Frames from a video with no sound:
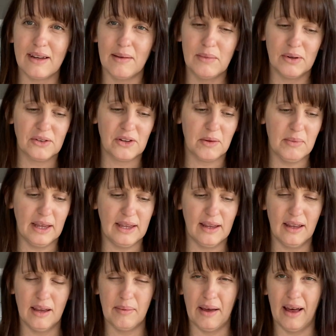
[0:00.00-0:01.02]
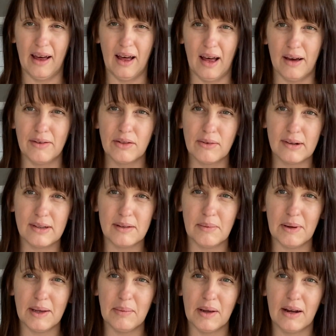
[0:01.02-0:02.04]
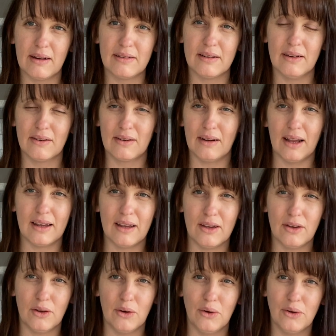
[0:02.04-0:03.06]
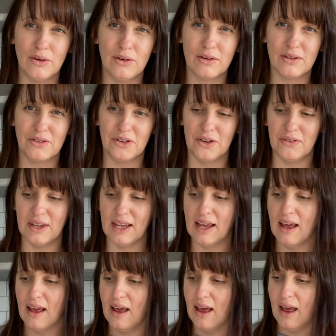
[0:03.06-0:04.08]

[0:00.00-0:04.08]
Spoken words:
I'm also making about half the recipe because it looked like a huge serving,